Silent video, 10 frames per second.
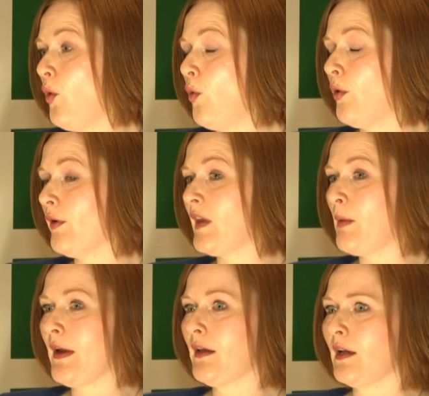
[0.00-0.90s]
Or they
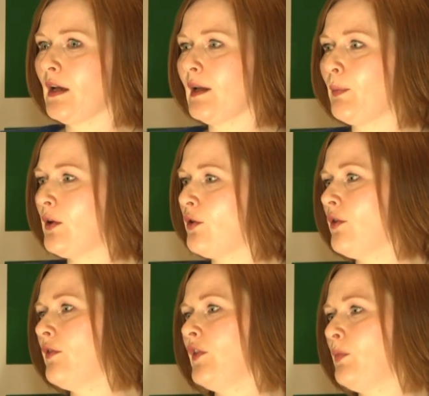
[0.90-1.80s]
might get a little bit
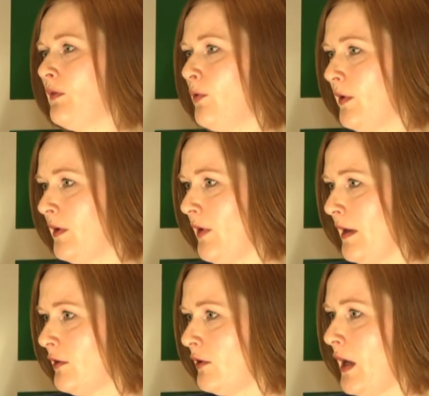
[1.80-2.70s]
nervous before an
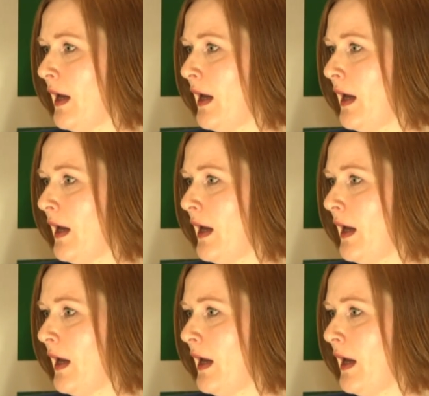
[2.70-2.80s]
event.